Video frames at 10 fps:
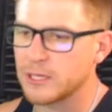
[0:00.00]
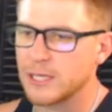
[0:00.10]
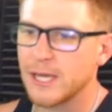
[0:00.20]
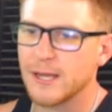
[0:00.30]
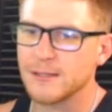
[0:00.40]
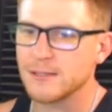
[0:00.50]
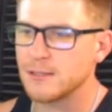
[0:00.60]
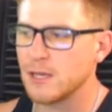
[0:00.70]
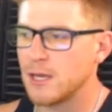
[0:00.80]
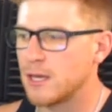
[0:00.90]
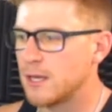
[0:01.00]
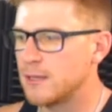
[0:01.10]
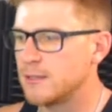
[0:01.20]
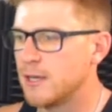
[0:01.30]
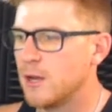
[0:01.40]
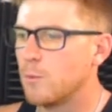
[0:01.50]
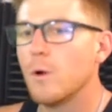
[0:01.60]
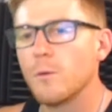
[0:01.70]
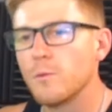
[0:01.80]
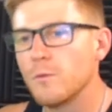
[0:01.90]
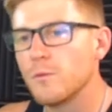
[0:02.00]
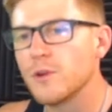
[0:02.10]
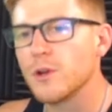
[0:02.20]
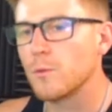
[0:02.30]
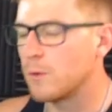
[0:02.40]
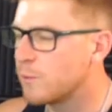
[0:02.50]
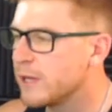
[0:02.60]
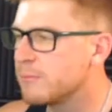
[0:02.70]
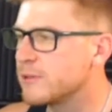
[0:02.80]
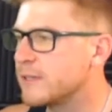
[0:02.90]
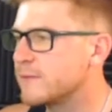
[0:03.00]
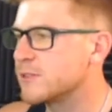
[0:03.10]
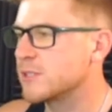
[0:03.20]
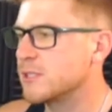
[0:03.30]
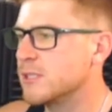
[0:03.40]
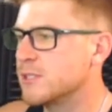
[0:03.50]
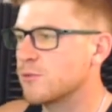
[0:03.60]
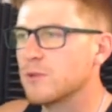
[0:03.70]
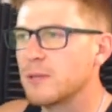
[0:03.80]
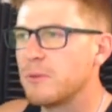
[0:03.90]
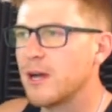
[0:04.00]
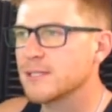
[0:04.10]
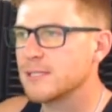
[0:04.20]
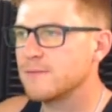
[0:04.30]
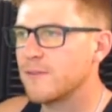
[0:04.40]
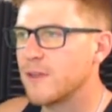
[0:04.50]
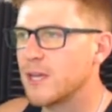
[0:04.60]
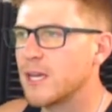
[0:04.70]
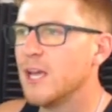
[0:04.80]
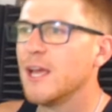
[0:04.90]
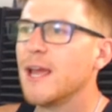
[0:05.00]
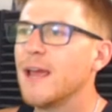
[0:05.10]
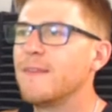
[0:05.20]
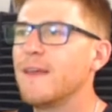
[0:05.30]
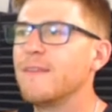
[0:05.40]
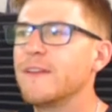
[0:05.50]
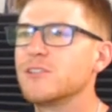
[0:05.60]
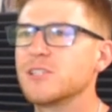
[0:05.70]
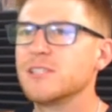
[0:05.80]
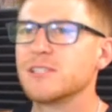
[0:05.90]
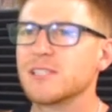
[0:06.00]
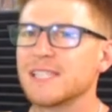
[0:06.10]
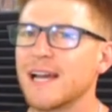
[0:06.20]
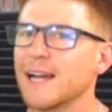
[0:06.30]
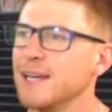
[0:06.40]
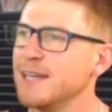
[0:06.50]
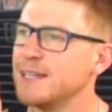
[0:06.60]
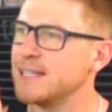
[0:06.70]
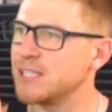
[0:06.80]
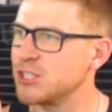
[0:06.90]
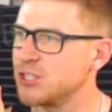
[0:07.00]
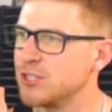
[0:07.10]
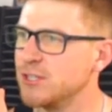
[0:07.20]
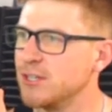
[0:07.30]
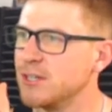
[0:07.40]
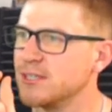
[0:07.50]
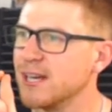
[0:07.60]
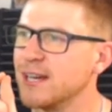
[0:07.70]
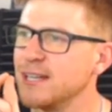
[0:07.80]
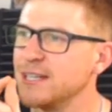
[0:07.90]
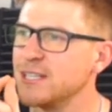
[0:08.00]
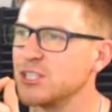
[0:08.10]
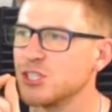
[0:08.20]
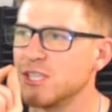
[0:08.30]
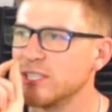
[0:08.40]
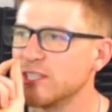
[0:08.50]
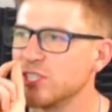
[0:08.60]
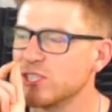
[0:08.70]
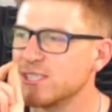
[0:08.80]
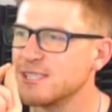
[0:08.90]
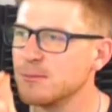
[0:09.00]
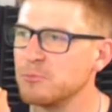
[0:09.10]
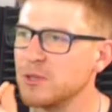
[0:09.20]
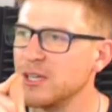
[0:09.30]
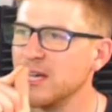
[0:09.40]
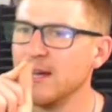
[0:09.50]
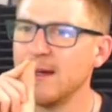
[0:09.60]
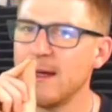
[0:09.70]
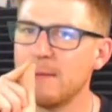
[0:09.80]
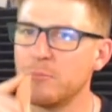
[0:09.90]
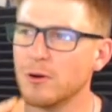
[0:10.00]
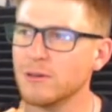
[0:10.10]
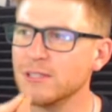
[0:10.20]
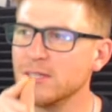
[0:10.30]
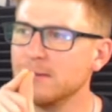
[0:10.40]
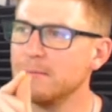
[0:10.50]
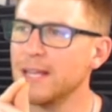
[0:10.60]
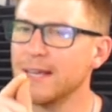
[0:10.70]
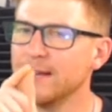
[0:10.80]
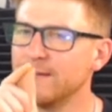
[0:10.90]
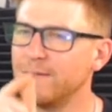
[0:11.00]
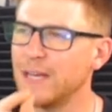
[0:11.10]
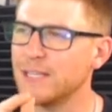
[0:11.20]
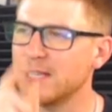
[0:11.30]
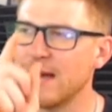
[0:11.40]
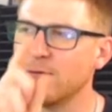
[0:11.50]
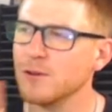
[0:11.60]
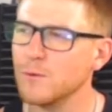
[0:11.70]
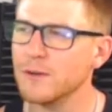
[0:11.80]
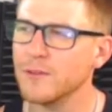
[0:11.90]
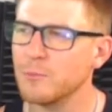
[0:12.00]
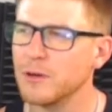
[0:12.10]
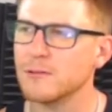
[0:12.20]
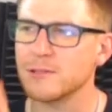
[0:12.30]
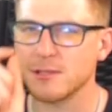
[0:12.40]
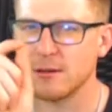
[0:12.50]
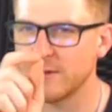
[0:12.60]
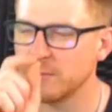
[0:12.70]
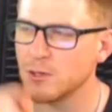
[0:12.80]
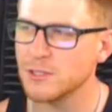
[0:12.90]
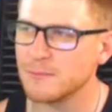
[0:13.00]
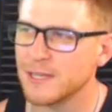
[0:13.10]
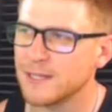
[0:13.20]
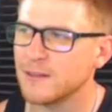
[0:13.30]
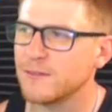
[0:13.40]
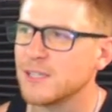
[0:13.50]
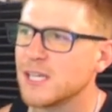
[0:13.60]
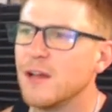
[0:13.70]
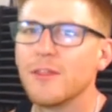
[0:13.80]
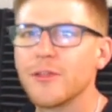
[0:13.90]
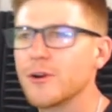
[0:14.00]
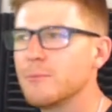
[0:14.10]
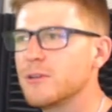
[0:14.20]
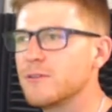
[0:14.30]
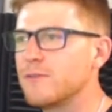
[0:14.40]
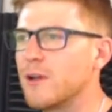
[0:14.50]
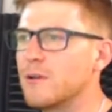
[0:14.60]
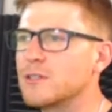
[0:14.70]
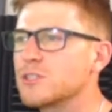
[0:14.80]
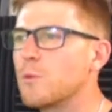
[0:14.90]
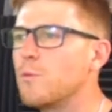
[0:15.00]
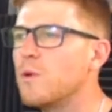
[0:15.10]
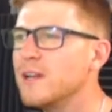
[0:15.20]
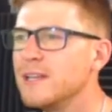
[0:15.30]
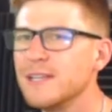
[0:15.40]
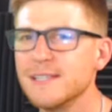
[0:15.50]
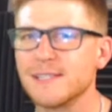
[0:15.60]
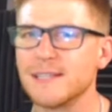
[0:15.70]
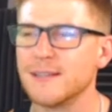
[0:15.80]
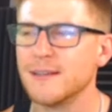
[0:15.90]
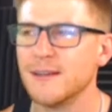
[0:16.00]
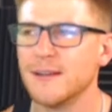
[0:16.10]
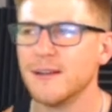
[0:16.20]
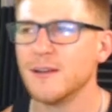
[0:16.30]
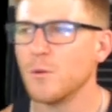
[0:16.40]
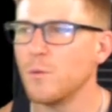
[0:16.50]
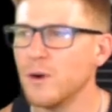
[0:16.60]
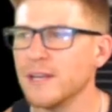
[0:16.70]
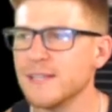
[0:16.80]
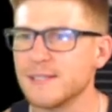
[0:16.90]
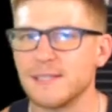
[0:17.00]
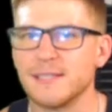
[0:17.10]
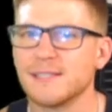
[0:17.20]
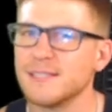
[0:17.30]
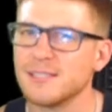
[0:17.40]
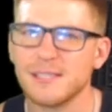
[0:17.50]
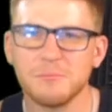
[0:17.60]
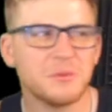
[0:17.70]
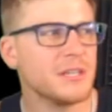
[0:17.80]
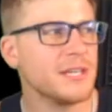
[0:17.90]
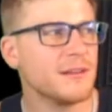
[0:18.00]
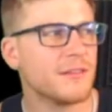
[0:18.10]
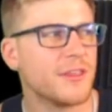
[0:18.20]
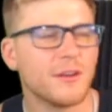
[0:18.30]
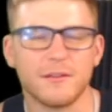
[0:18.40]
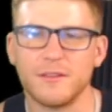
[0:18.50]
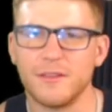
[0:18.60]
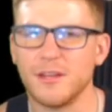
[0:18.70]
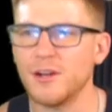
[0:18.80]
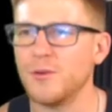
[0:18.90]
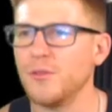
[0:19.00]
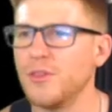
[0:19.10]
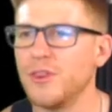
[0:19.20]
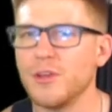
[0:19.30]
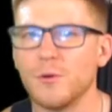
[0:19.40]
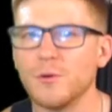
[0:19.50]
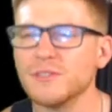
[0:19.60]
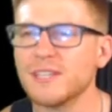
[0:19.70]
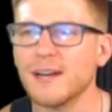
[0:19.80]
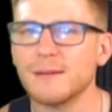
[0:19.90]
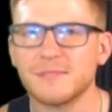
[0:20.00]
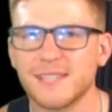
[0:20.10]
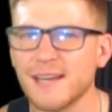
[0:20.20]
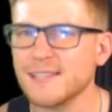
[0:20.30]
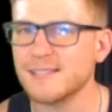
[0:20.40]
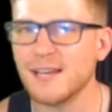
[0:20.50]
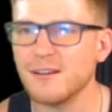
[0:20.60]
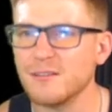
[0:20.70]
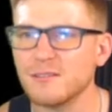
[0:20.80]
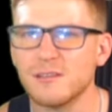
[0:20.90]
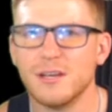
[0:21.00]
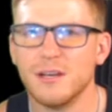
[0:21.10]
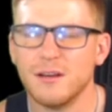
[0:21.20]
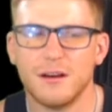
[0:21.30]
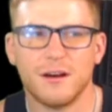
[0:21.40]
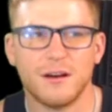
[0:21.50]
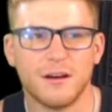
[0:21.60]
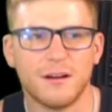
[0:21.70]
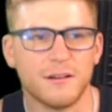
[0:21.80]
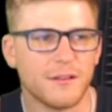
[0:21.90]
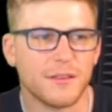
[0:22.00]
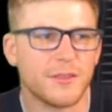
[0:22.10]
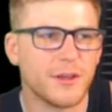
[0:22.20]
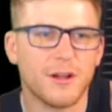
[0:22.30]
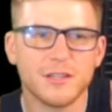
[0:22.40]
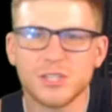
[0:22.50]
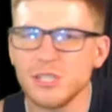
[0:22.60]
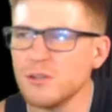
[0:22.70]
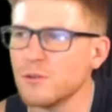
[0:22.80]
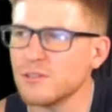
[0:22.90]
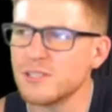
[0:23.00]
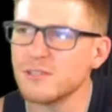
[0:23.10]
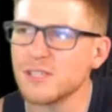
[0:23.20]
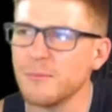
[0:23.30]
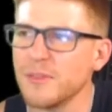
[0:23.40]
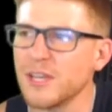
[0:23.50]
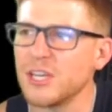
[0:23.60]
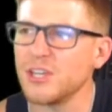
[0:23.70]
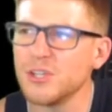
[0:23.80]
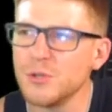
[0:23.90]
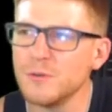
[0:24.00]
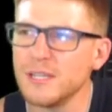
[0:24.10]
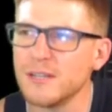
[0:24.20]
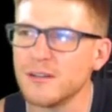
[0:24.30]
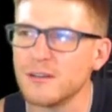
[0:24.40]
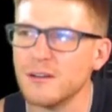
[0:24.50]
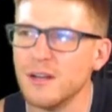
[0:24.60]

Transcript: and and what you know what we believe is is a really positive thing and then there's this tiny niche tiny niche that is just simply a person making a face every one of their posts of the person making their face 30 million followers so what is it what is it is it simply the you know the old time sex sells uh, theology, or is there something new here?